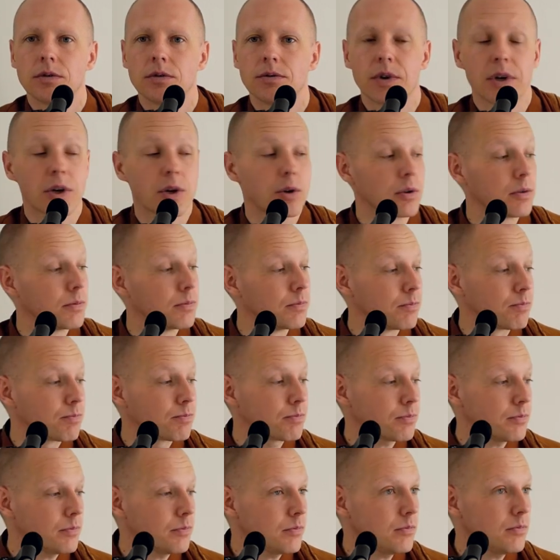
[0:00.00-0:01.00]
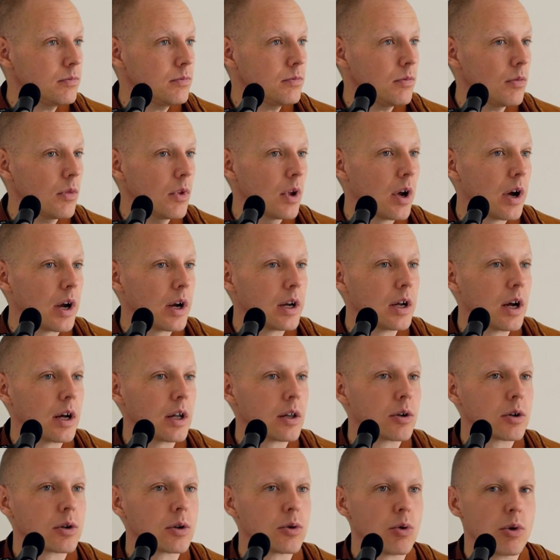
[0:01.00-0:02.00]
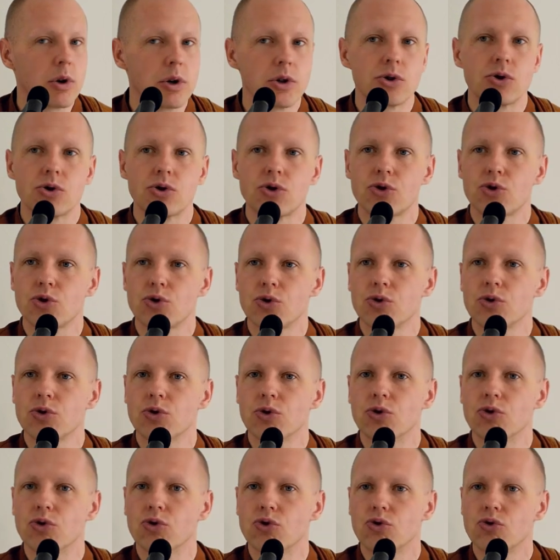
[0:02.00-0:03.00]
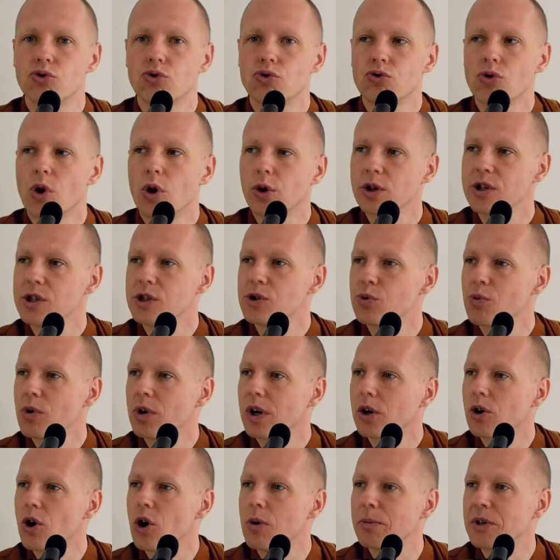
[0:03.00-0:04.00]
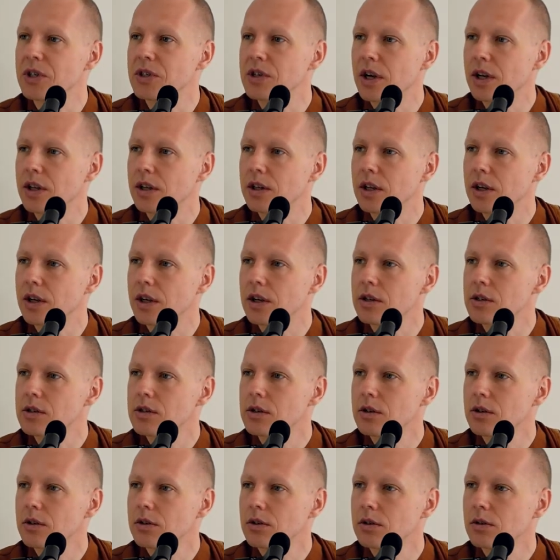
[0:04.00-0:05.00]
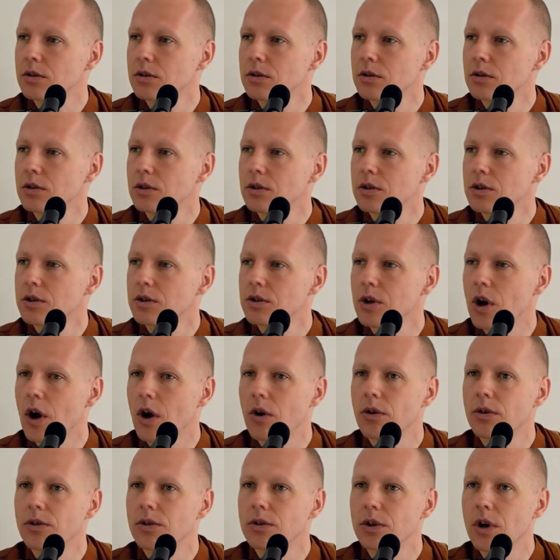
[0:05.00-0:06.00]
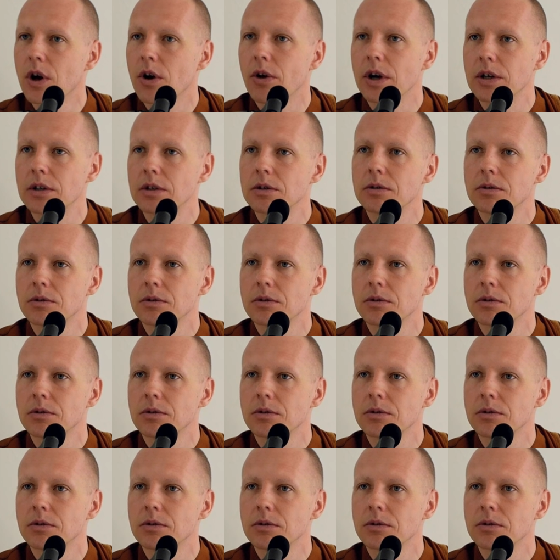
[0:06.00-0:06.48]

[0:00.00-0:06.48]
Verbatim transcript: Very good. Any other questions? Or did you want to comment anything else? Did, no? All right.